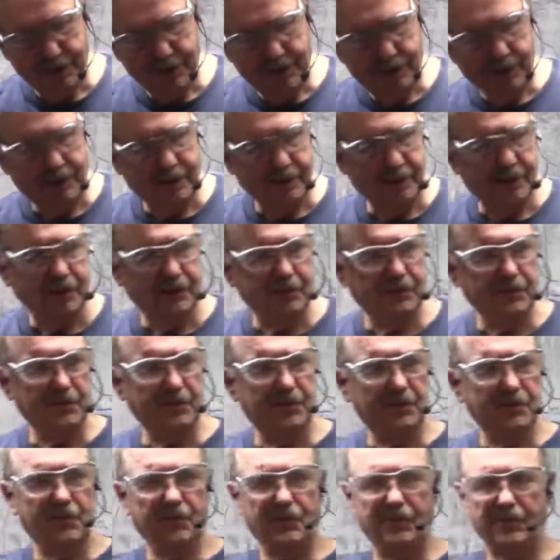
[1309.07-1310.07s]

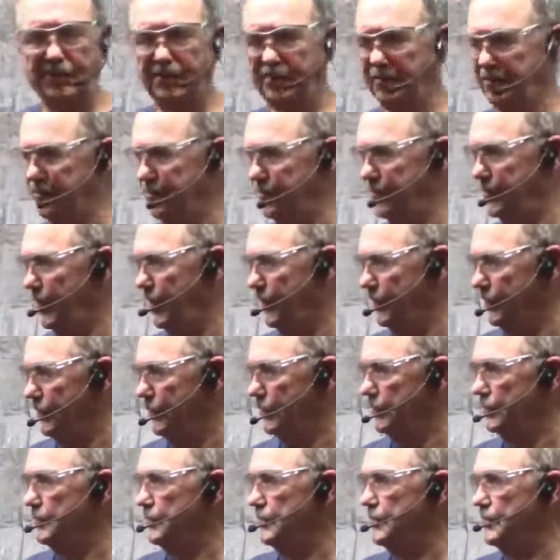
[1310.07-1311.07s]
And
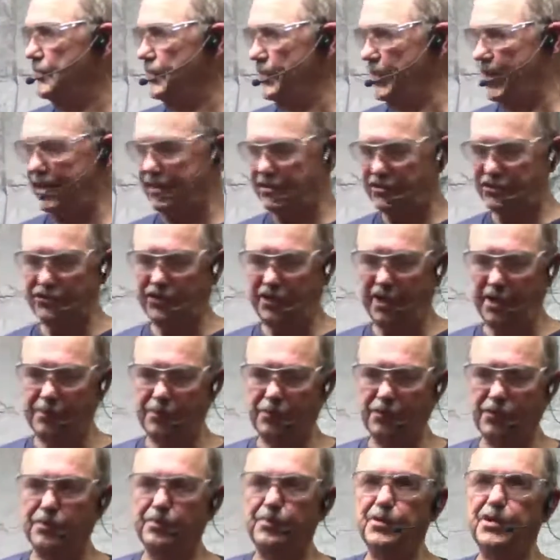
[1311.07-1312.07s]
then the next
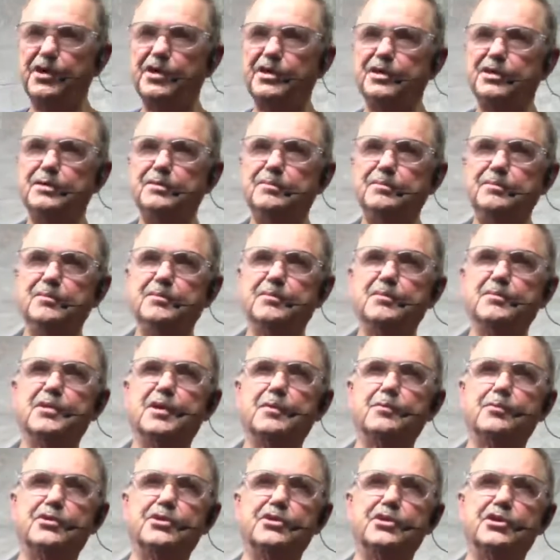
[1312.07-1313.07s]
step would be
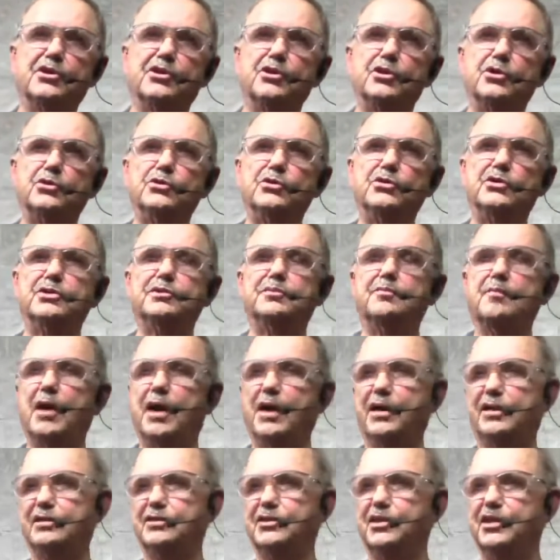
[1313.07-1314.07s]
simply to glue this
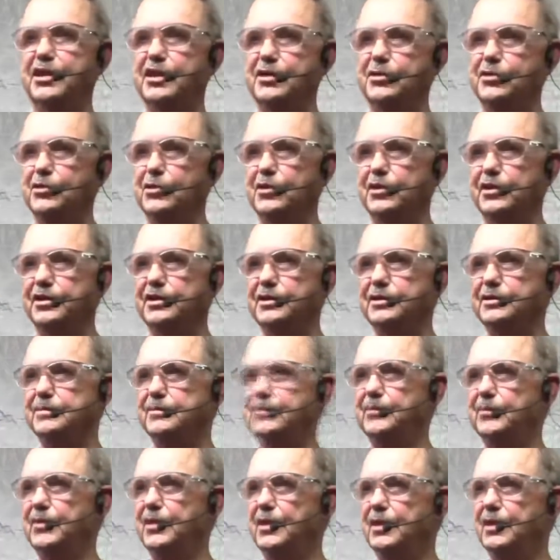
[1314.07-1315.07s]
back together again.
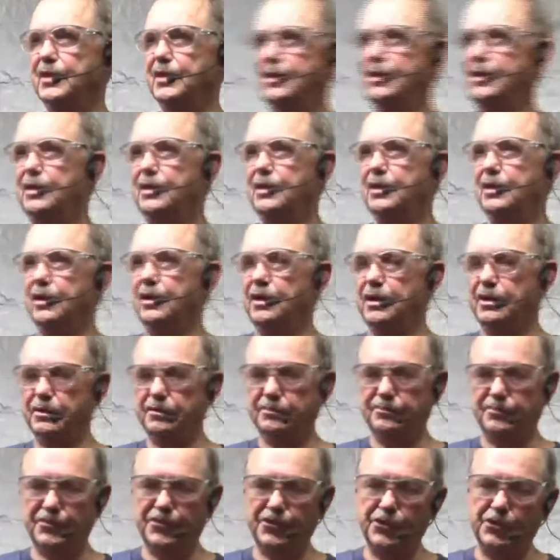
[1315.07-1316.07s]
And
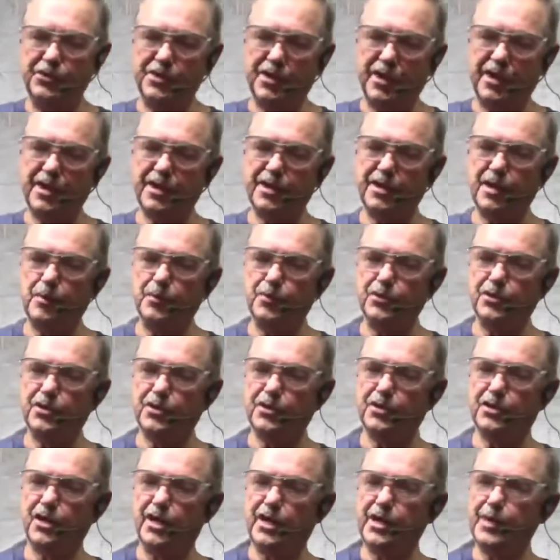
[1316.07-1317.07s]
I'll do that, I'll put a
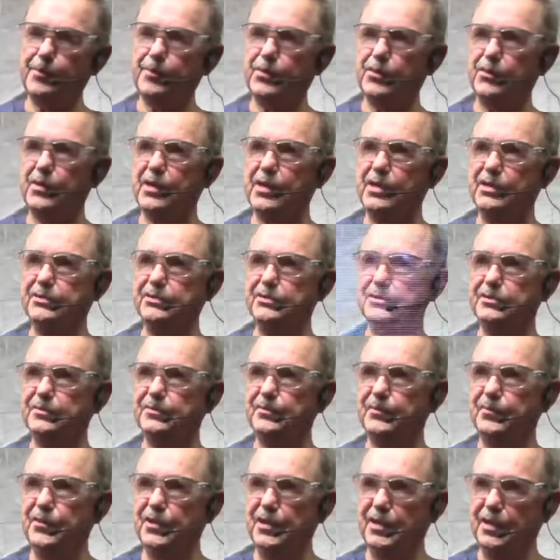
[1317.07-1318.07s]
clamp around it,
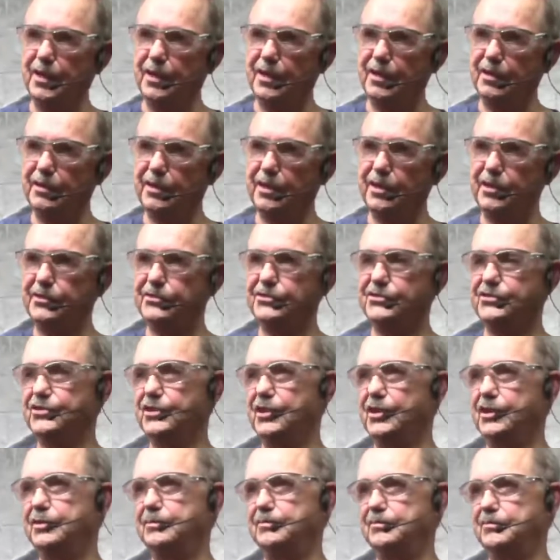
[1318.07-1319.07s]
I'll let it
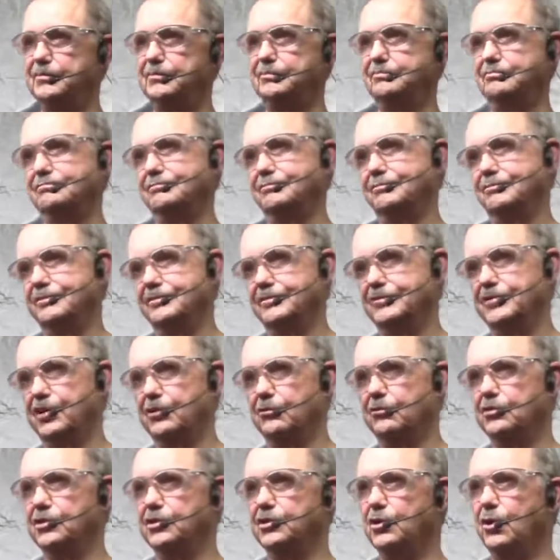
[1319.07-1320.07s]
sit
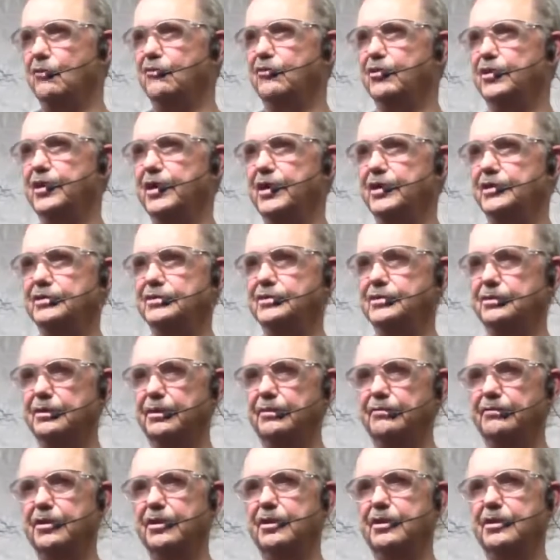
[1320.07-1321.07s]
generally overnight so
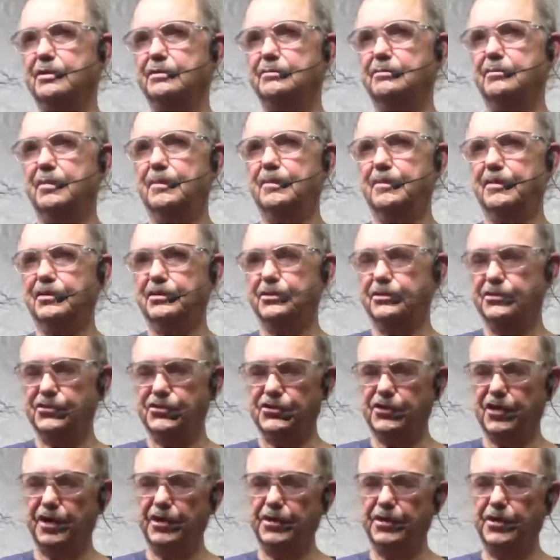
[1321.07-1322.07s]
I've got a good
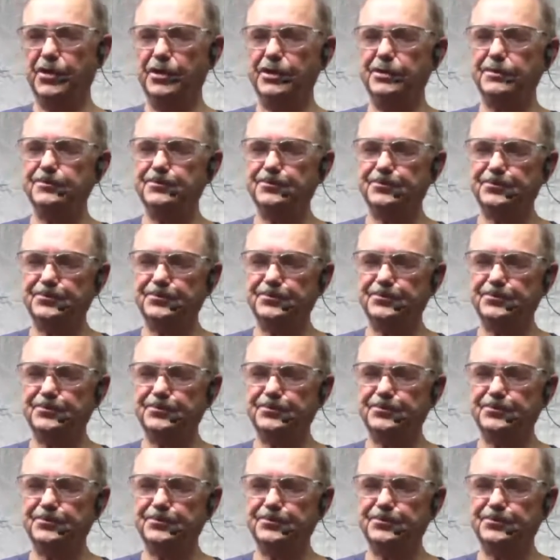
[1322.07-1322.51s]
set on it.